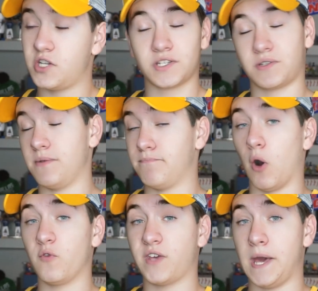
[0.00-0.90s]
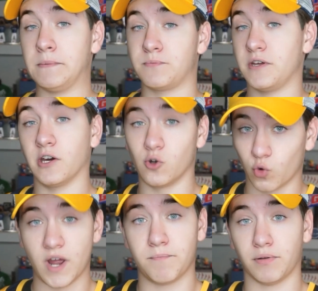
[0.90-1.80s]
Just in both games being a
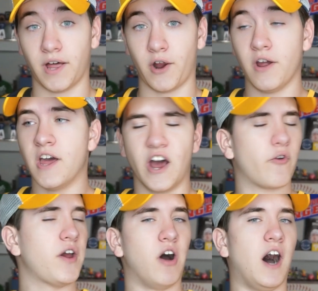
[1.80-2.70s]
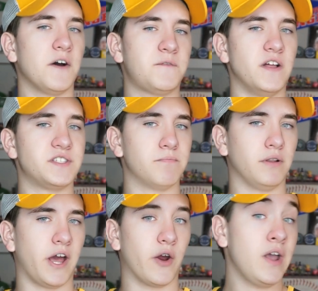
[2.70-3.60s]
great player, a great offensive
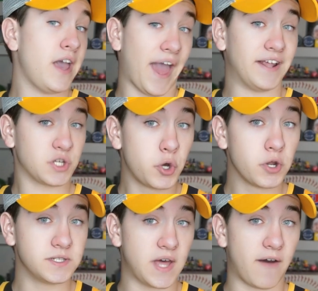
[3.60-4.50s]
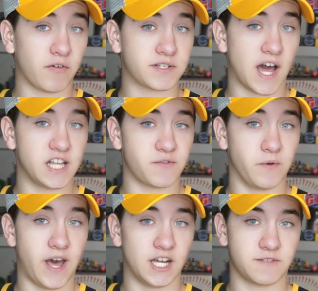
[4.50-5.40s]
player, and as good as advertised for
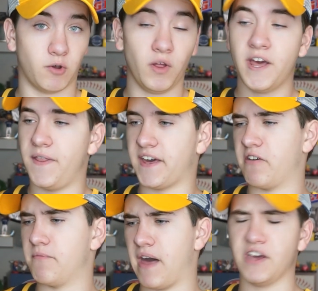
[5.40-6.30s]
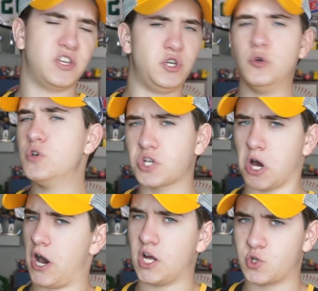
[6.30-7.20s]
Nashville. They gave him that huge
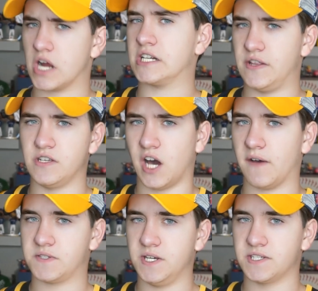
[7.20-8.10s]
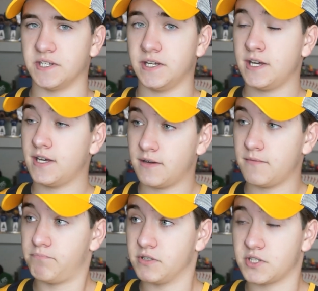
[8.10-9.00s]
contract in the offseason
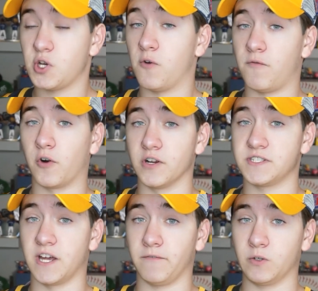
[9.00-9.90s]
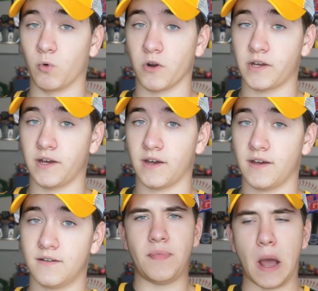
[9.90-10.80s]
but so far, it's definitely working.
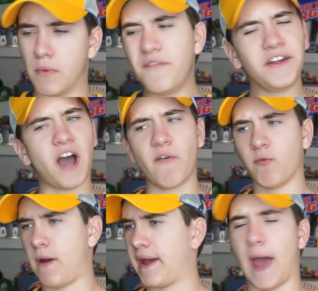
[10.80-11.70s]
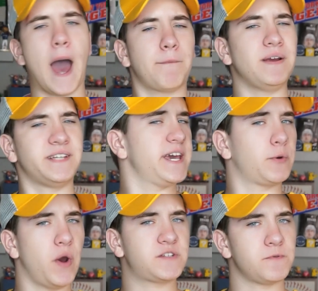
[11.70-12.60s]
Now moving on from my happy
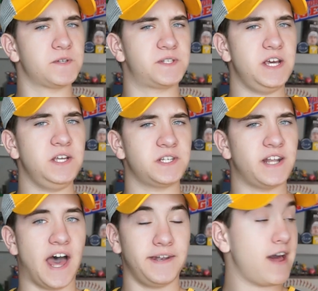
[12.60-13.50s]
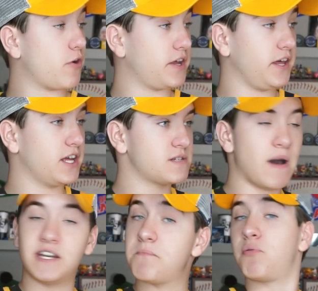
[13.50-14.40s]
takeaways from the season and now getting into
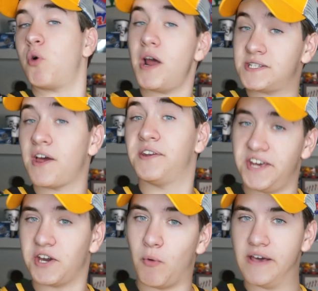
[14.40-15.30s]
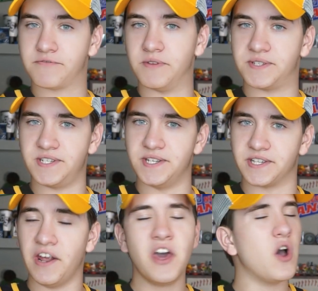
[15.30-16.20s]
my depressed takeaways from the
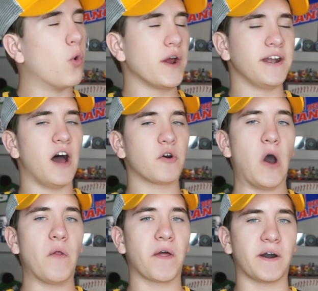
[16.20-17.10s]
season, we now go to the